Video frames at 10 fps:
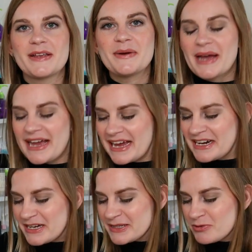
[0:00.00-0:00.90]
okay and
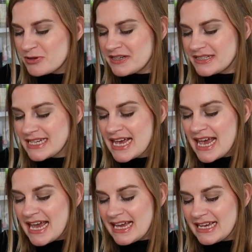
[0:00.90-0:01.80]
last product
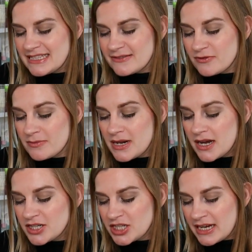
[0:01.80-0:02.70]
is from
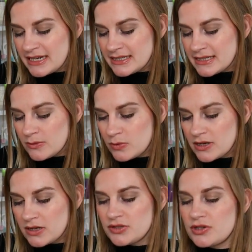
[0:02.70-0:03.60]
Lush and it's a
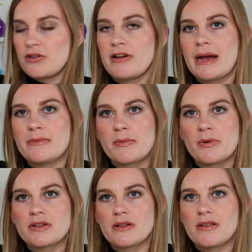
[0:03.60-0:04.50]
100 gram
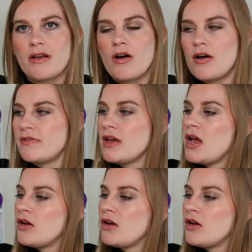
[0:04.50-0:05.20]
bottle of